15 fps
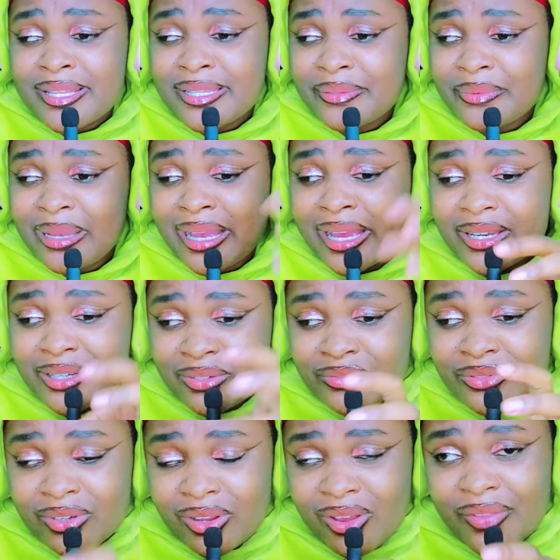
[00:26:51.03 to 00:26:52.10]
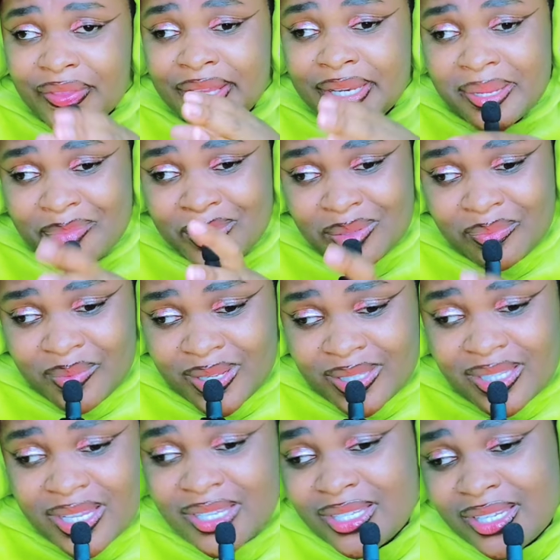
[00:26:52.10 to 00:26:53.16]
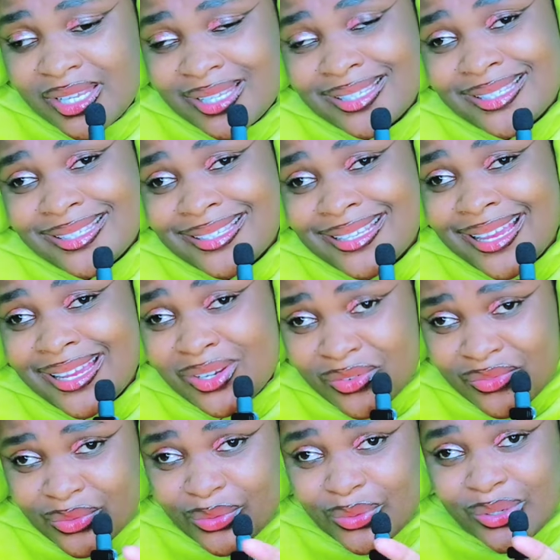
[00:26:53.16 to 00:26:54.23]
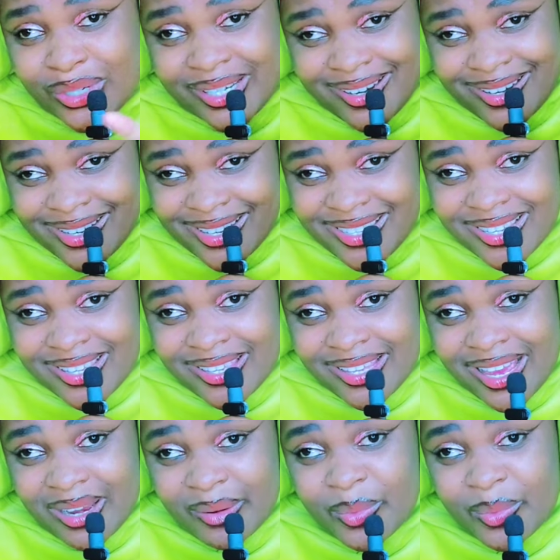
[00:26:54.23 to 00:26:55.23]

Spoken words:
we kind of know the deputy president is kind of on religious side,